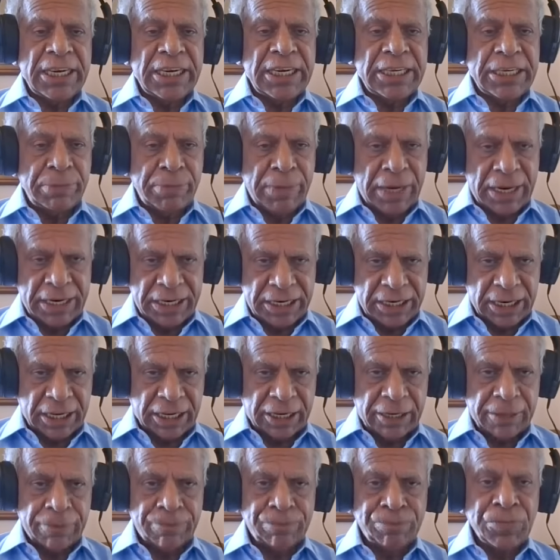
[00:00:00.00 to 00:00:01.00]
let him
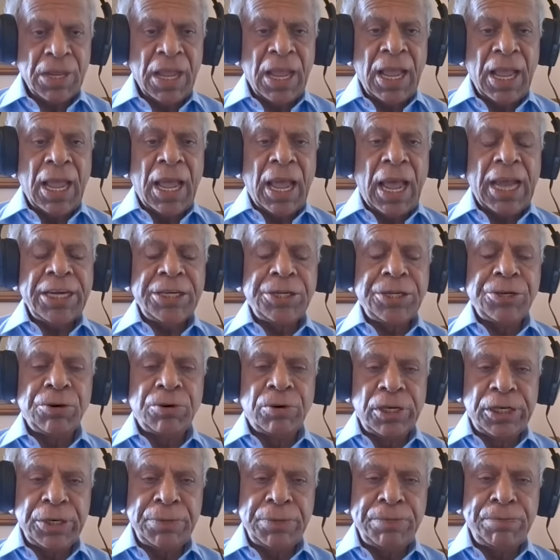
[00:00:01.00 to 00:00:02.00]
enter and
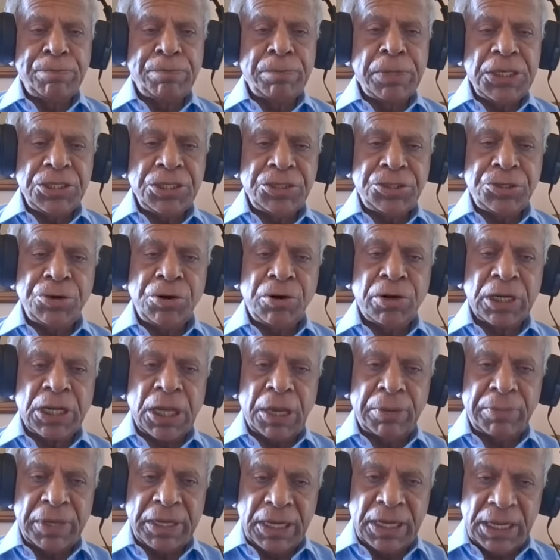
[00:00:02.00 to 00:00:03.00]
told him, please don't
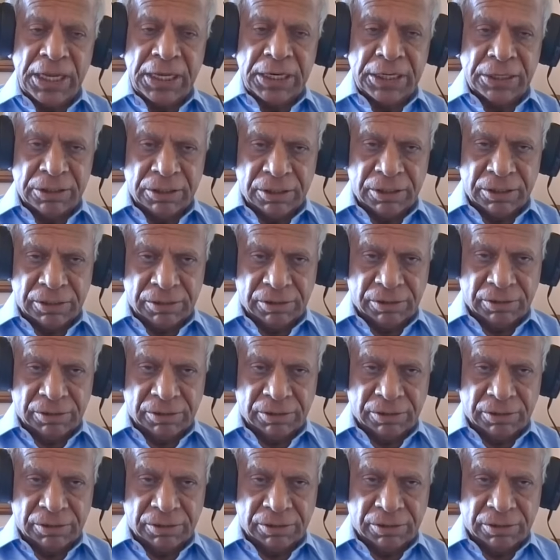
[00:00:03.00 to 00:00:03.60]
come again